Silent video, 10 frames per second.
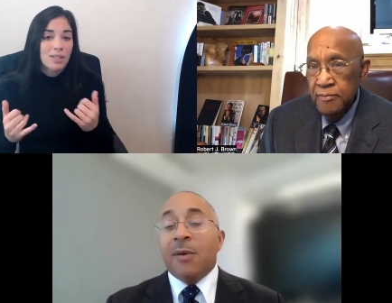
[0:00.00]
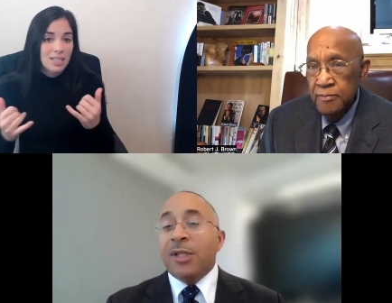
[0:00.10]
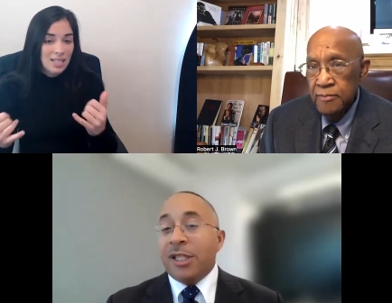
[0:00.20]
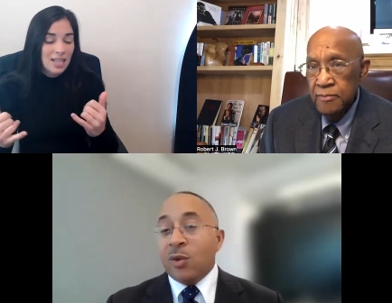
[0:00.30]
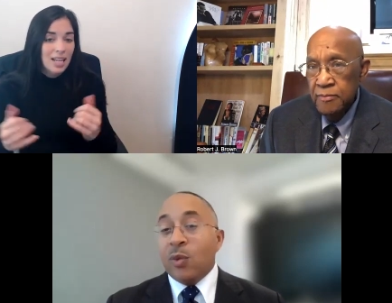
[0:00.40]
Speaker 1: that
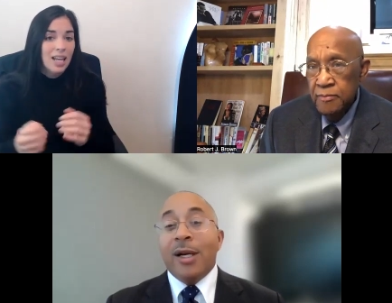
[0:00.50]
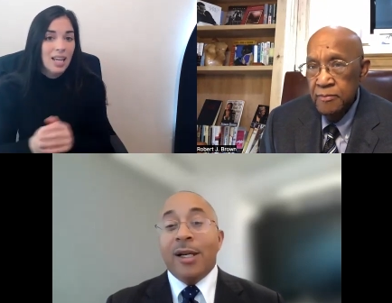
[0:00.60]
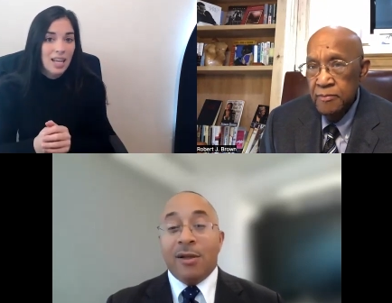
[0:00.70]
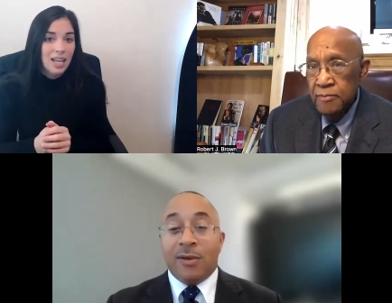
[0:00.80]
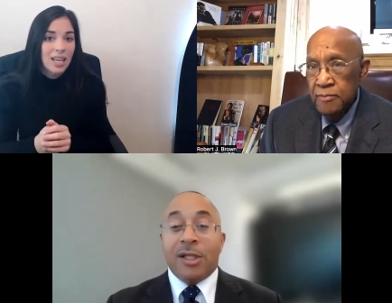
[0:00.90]
was just one
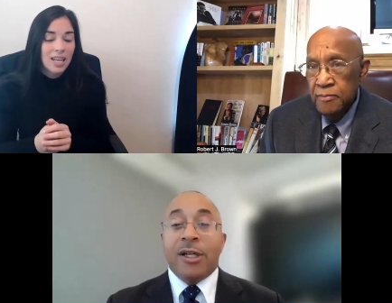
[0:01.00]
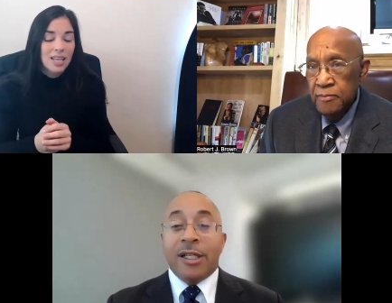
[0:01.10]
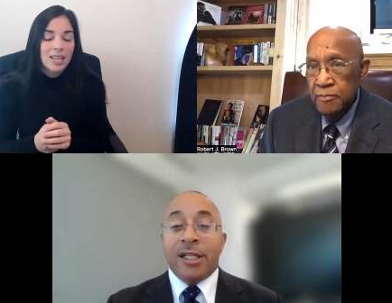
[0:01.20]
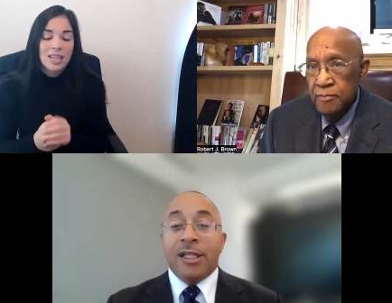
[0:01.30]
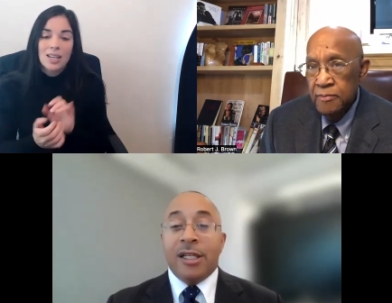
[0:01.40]
of the
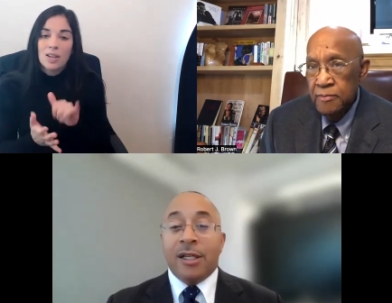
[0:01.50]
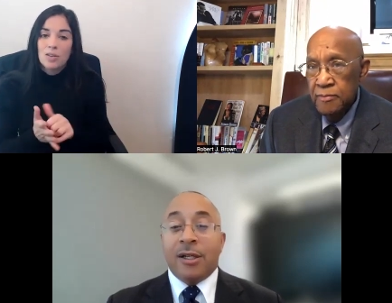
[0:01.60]
restrictions that